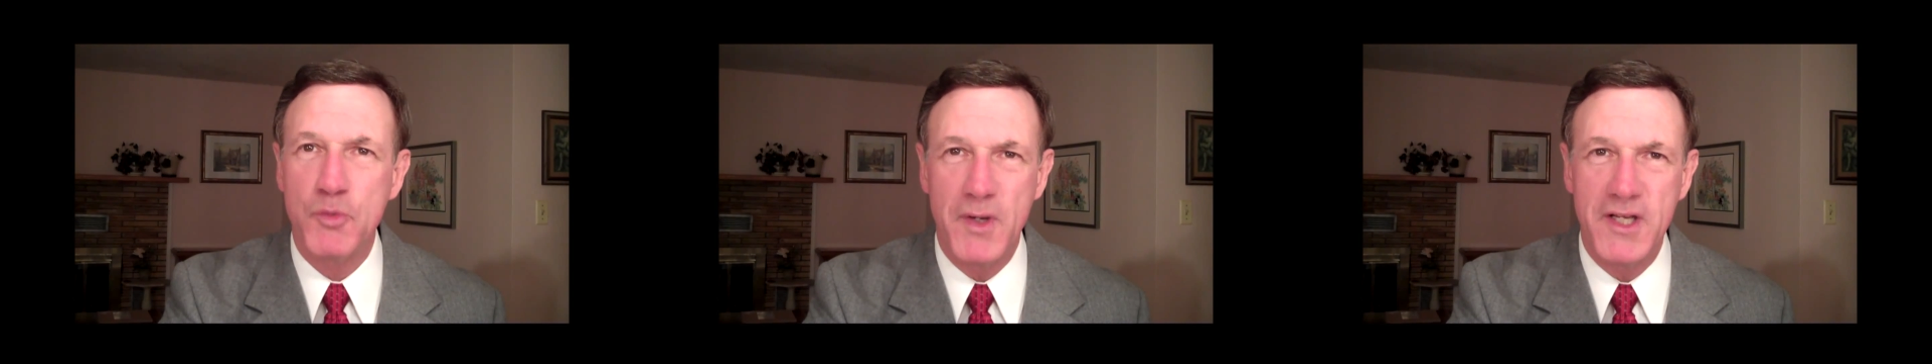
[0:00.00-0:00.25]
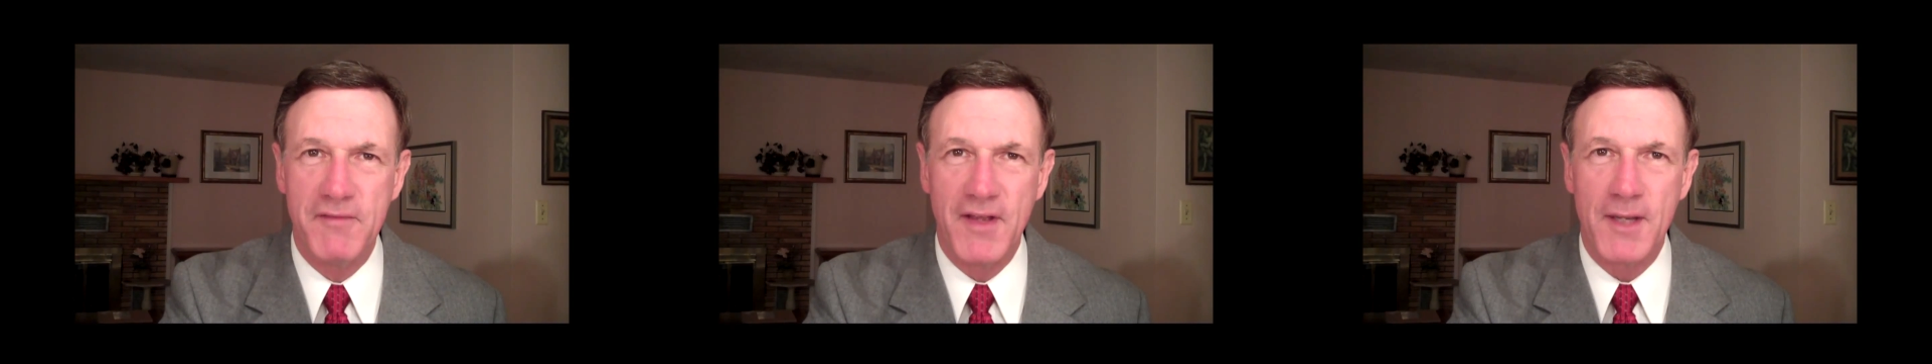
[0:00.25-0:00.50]

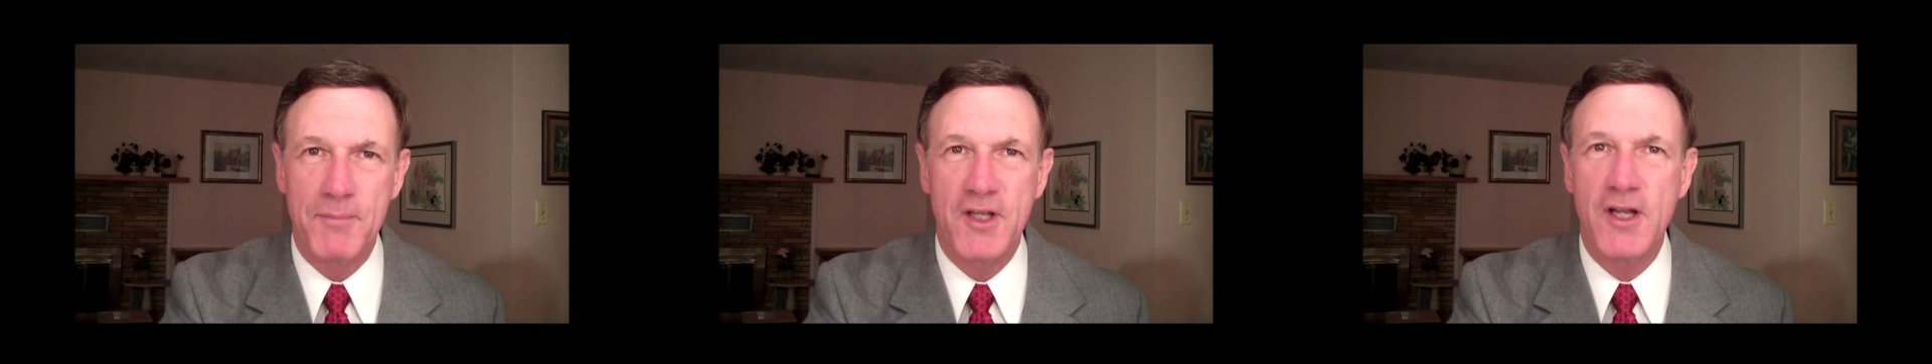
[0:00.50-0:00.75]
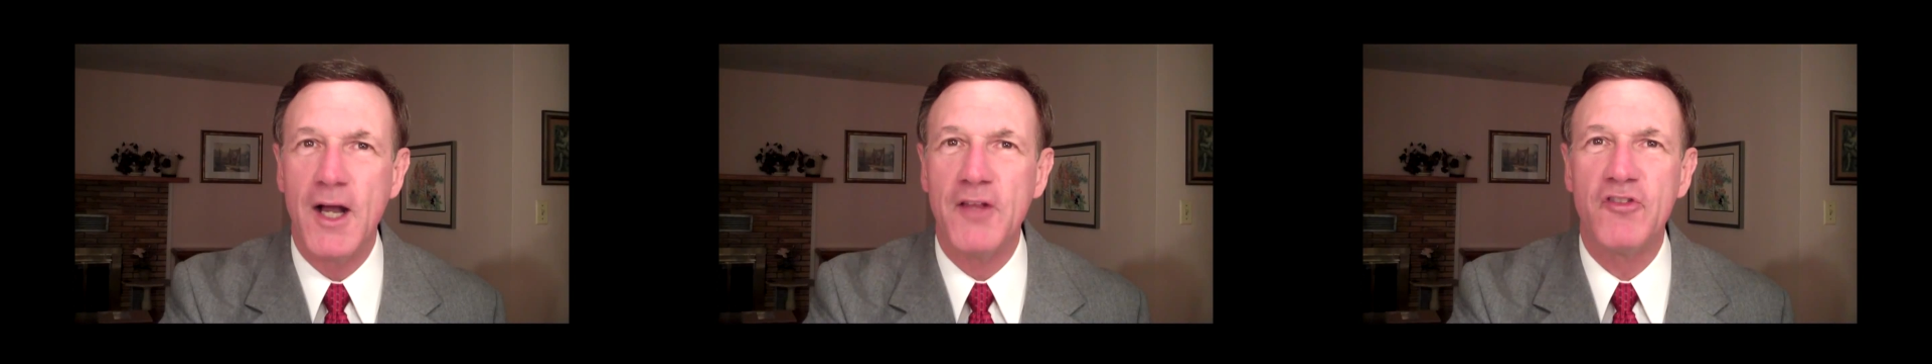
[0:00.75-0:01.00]
we developed the
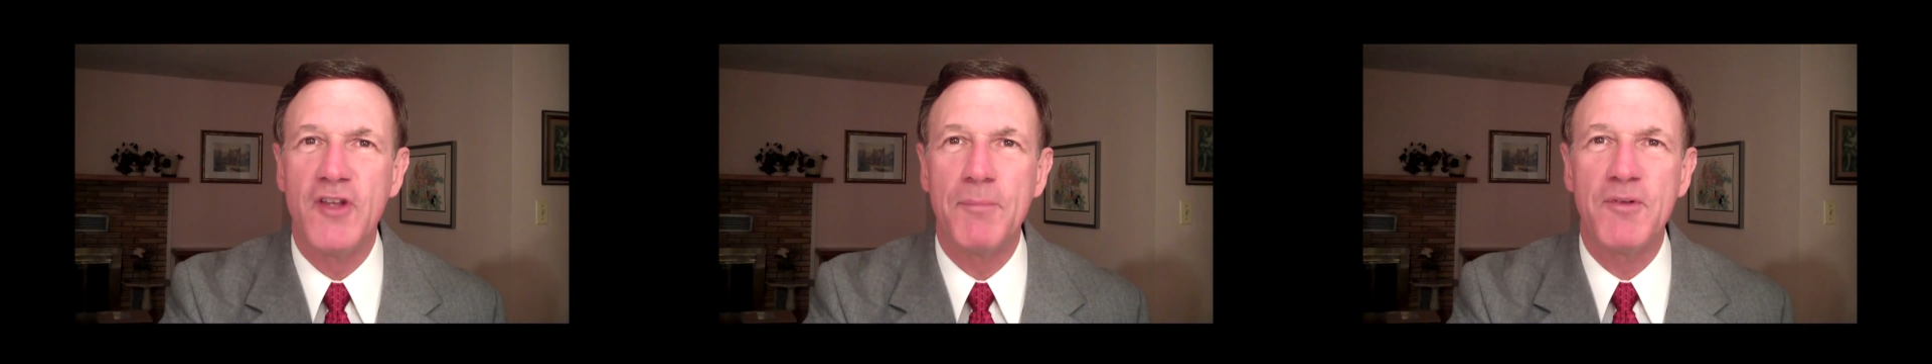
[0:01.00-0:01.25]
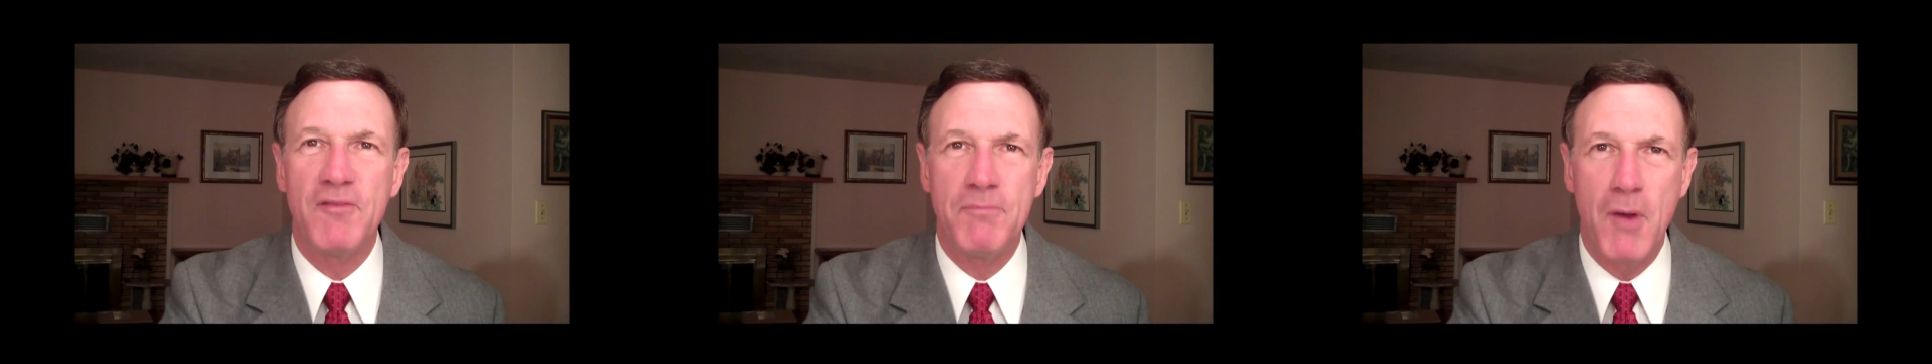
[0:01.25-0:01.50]

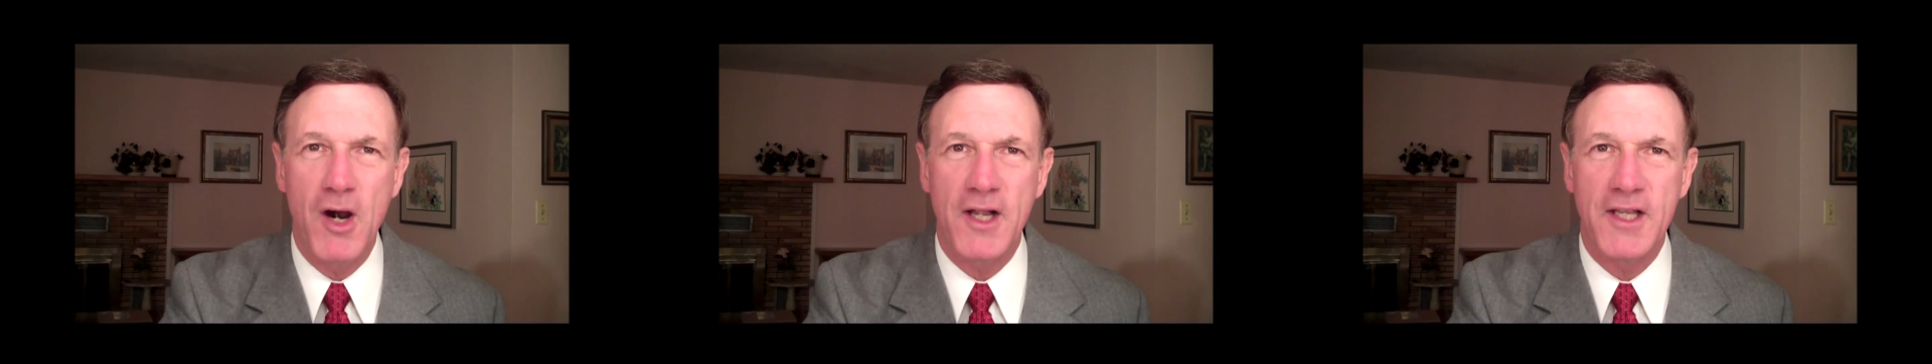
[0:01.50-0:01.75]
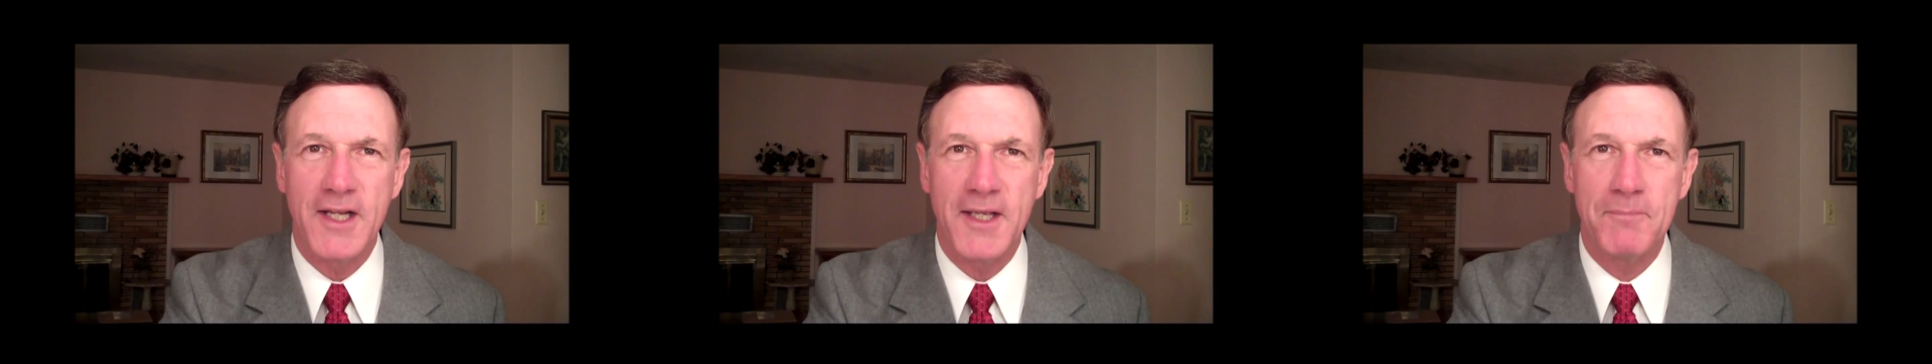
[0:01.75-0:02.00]
concept of
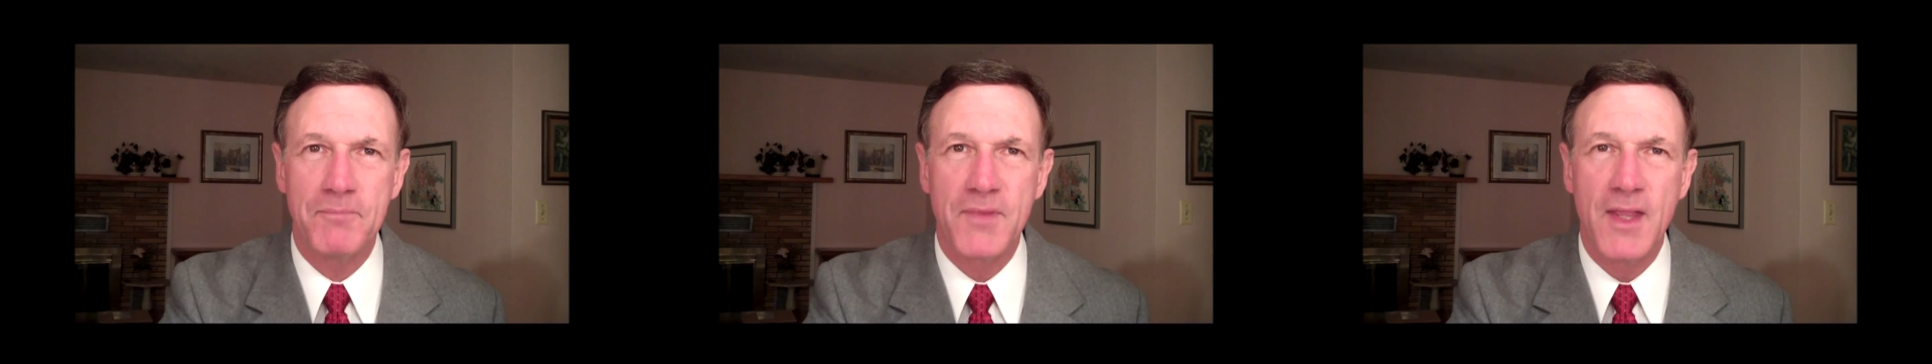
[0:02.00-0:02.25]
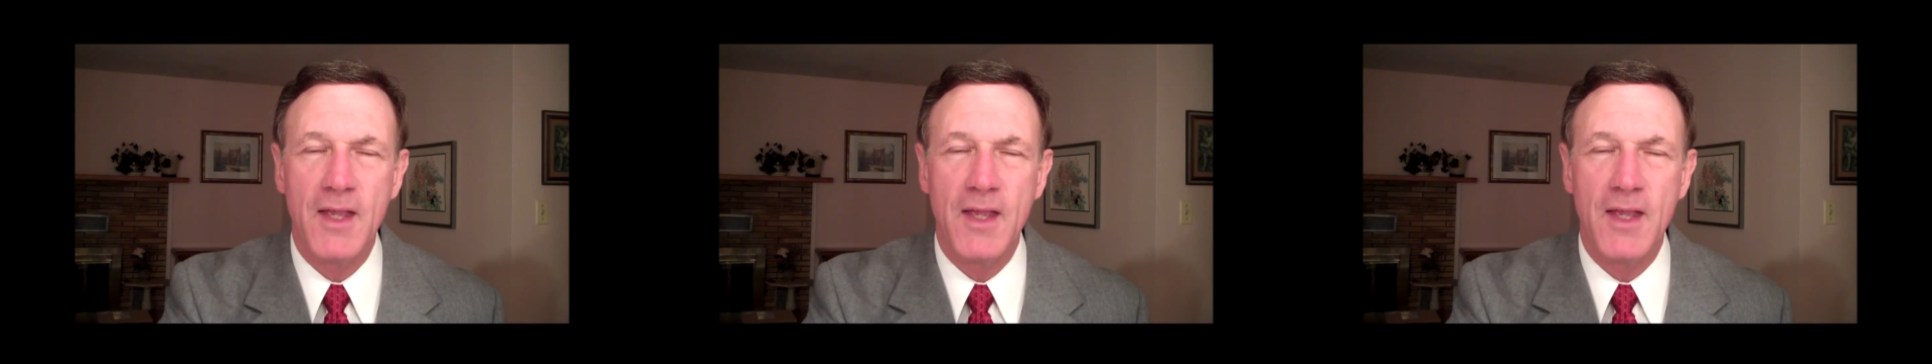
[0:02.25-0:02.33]
marketing.